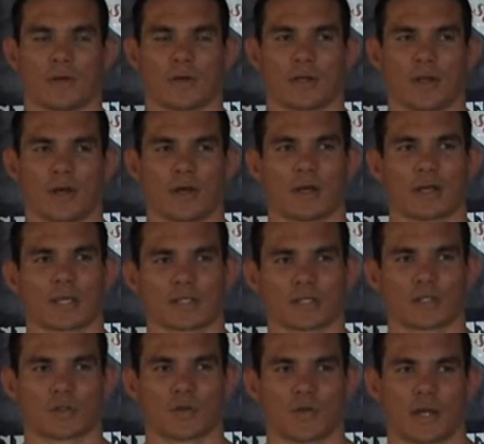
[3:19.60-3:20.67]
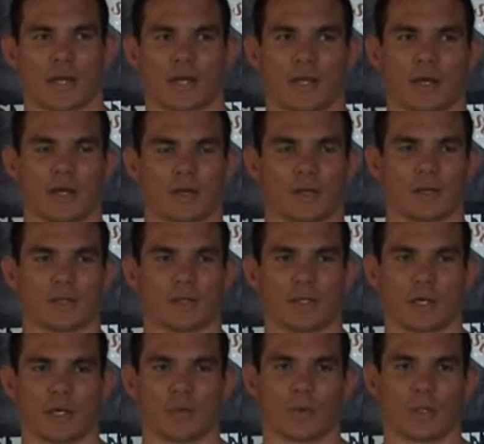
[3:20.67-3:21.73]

don't know. I guess the tornado, you know,